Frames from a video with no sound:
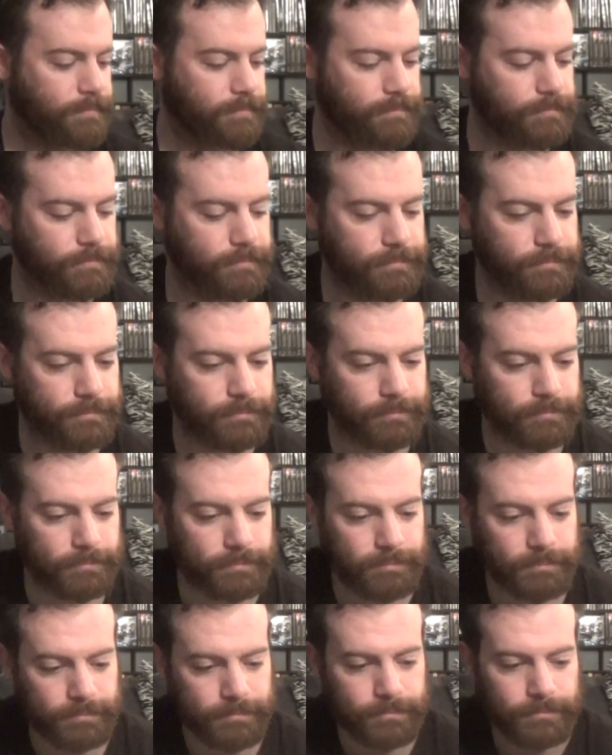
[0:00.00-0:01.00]

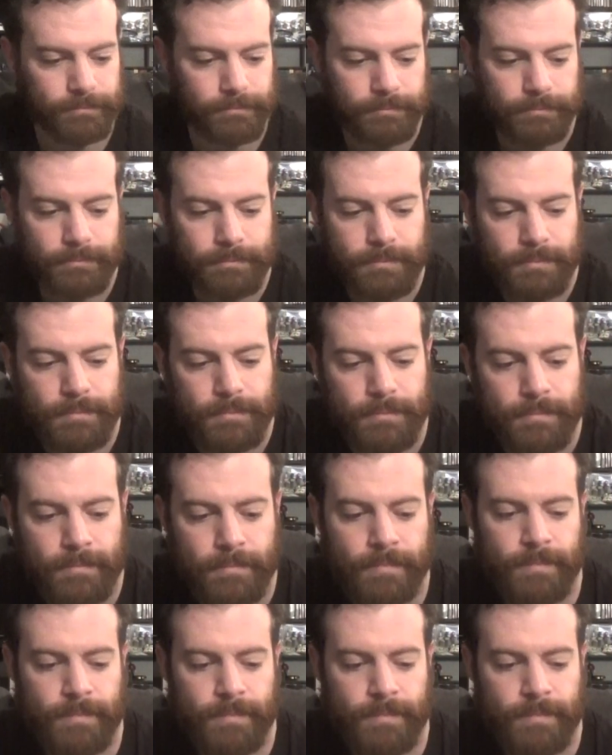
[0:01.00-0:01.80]
Nobody speaks.